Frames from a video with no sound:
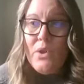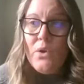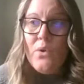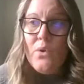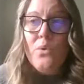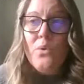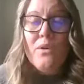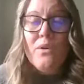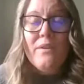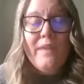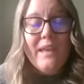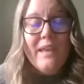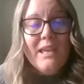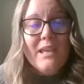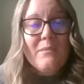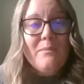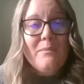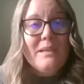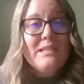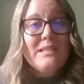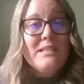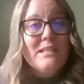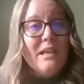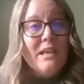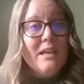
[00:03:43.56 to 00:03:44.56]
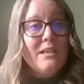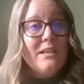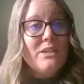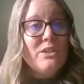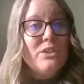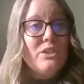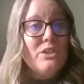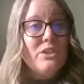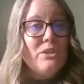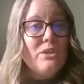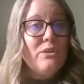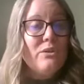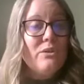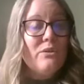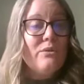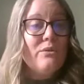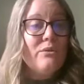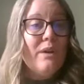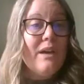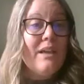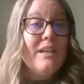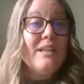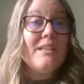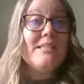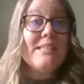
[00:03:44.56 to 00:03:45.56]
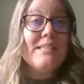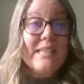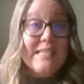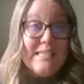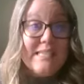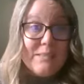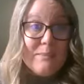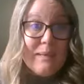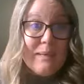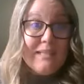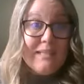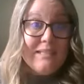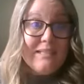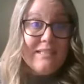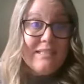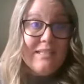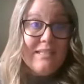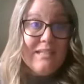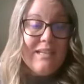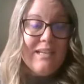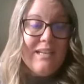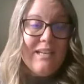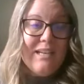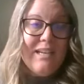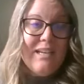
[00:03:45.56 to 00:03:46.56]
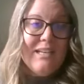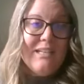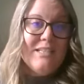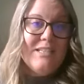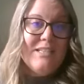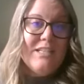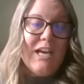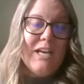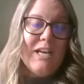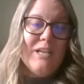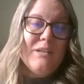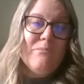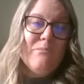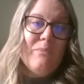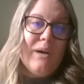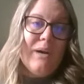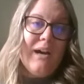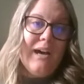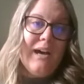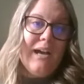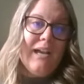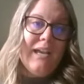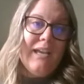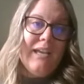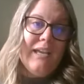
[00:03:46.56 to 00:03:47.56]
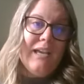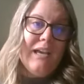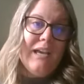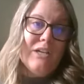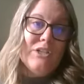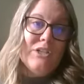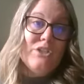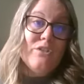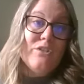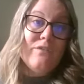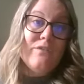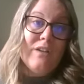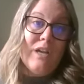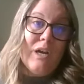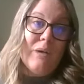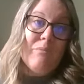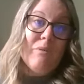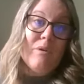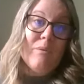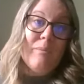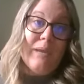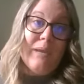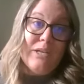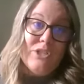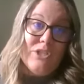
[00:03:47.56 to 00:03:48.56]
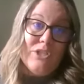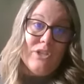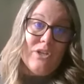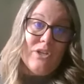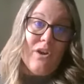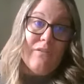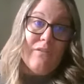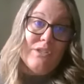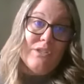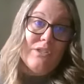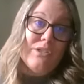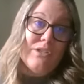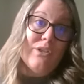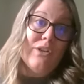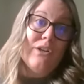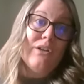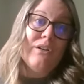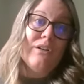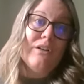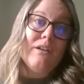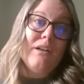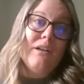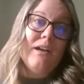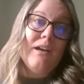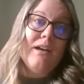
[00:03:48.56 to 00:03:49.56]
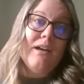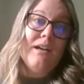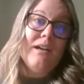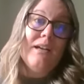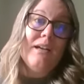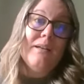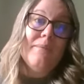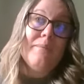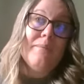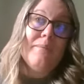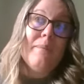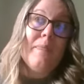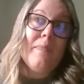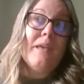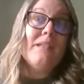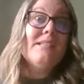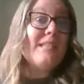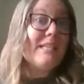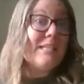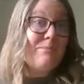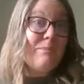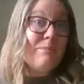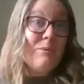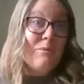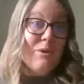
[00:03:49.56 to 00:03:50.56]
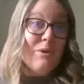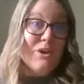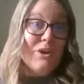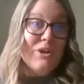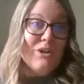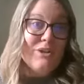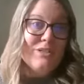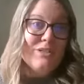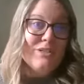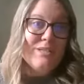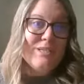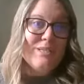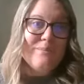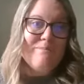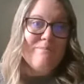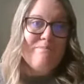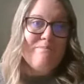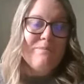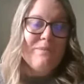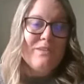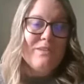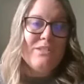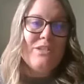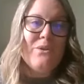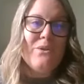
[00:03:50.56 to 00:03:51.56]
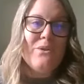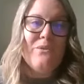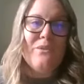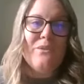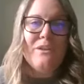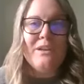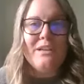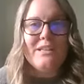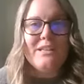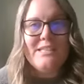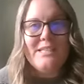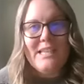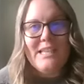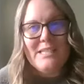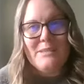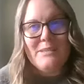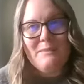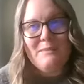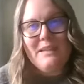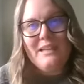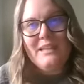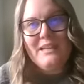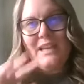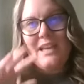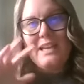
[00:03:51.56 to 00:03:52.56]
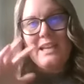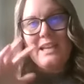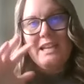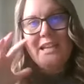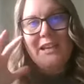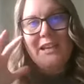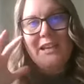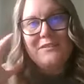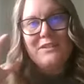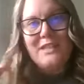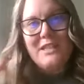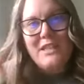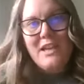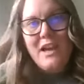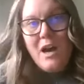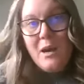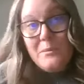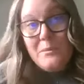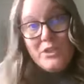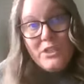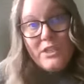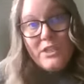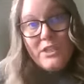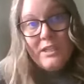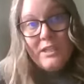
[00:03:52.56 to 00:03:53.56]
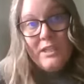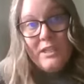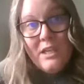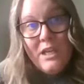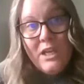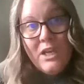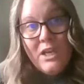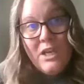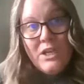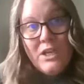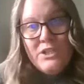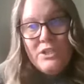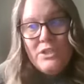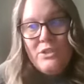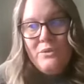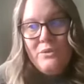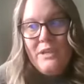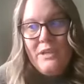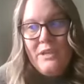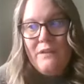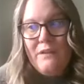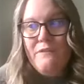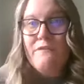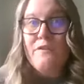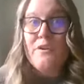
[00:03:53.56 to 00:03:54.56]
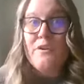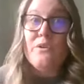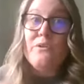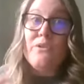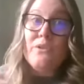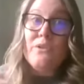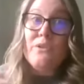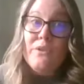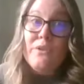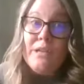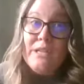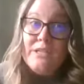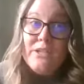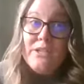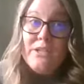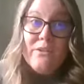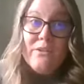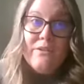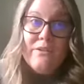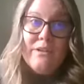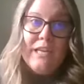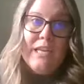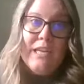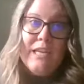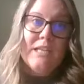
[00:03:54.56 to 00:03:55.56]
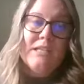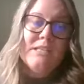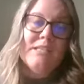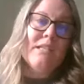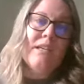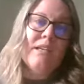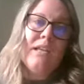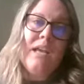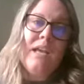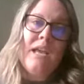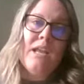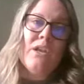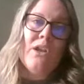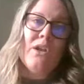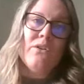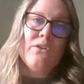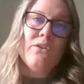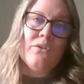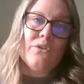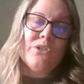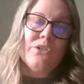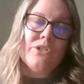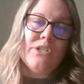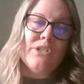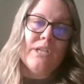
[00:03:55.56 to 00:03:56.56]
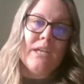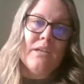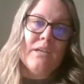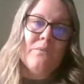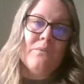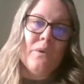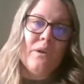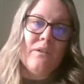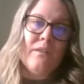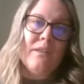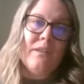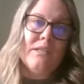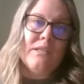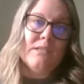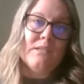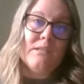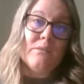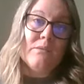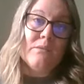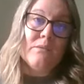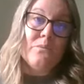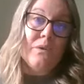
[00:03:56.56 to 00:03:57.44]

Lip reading: or they can be sent to an assessment done by juvenile probation officer assessment workers. So the assessment kind of gives the option to get further into their needs and understand where this